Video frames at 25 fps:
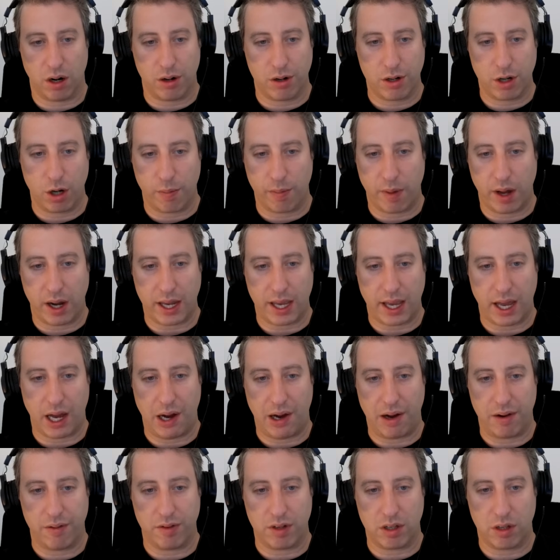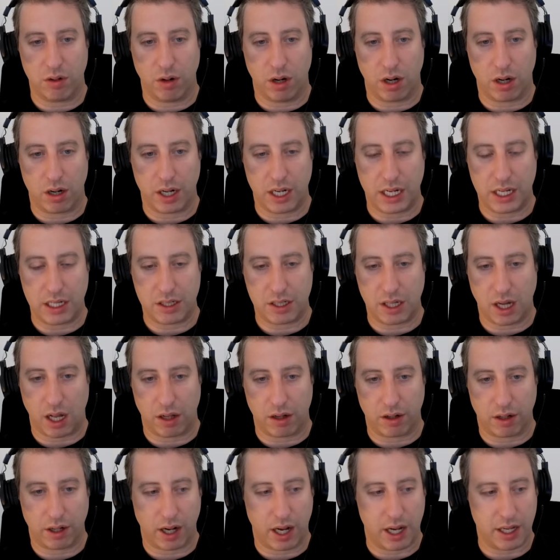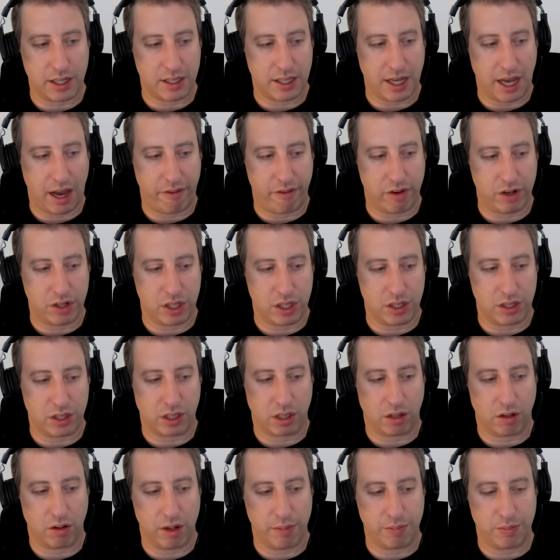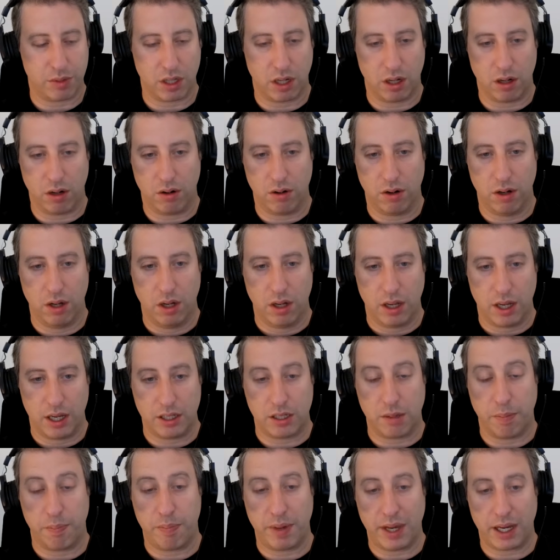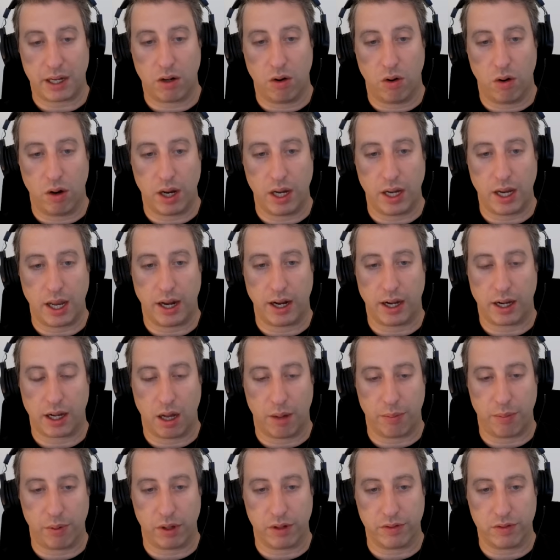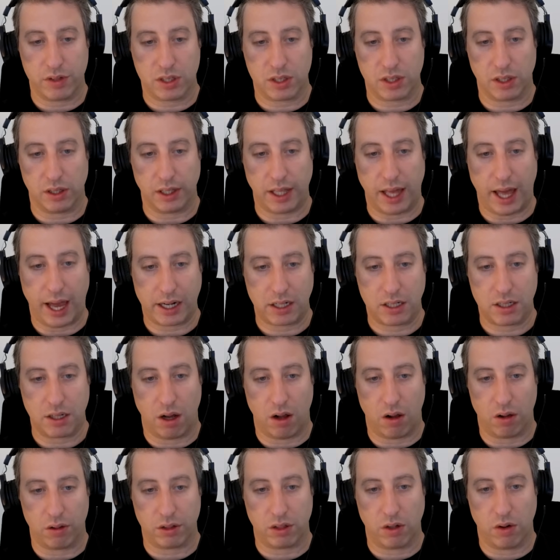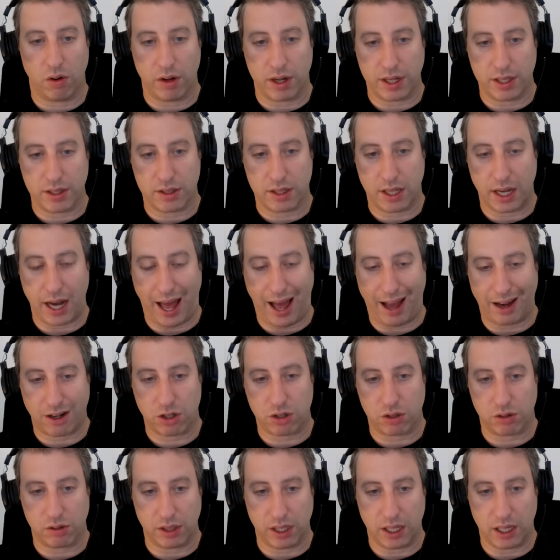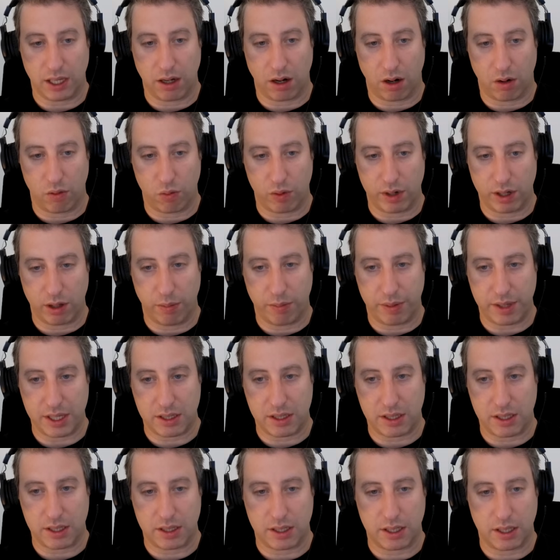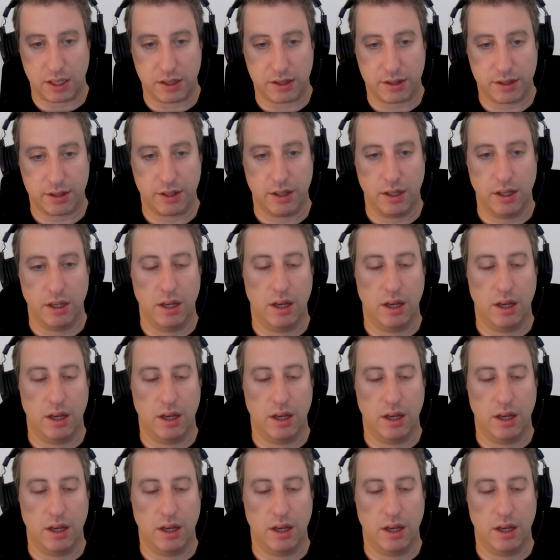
earn your money however you earn it, dollar cost average into crypto, into Bitcoin, and a couple of select altcoins that actually are real businesses